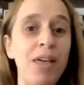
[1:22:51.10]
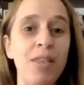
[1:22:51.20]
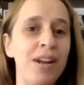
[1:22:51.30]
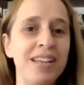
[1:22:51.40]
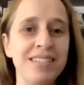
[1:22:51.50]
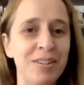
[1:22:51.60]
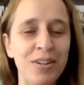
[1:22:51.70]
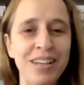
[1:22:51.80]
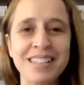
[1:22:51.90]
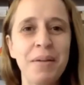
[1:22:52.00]
to ag
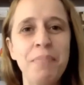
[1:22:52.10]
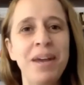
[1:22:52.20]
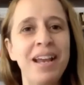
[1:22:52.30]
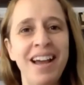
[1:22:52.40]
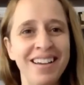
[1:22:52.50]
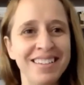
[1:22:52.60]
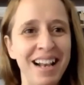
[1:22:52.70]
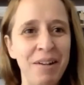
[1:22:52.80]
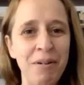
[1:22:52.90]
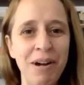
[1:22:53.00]
agree with everything that
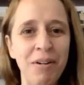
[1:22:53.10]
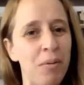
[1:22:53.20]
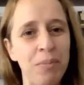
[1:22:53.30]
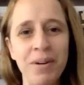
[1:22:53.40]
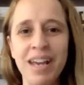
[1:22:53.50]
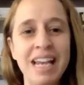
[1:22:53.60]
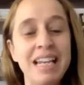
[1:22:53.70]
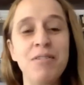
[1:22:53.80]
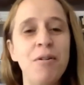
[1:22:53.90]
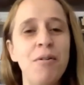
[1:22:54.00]
was said, but also
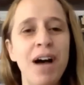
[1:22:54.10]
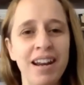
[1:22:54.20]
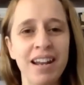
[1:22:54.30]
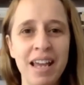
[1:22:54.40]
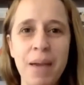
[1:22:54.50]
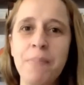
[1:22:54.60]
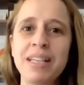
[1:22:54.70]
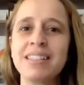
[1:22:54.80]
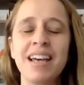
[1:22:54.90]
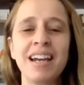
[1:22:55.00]
what do we
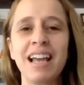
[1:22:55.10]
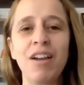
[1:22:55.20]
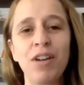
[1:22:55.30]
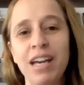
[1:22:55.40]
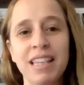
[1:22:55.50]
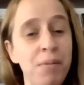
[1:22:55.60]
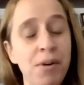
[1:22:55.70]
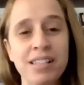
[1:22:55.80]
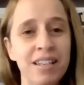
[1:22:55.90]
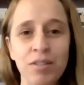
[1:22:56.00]
expect from
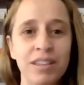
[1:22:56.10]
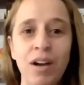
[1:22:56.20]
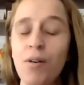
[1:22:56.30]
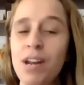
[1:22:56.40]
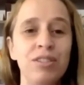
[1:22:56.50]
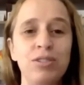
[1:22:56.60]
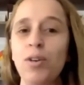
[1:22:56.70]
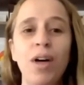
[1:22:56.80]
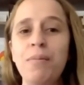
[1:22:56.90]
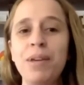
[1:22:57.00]
the COP
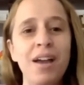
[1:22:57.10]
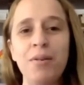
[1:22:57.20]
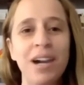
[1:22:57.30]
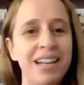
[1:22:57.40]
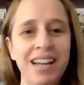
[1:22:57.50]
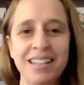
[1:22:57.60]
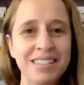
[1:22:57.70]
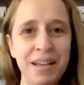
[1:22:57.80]
about innovation?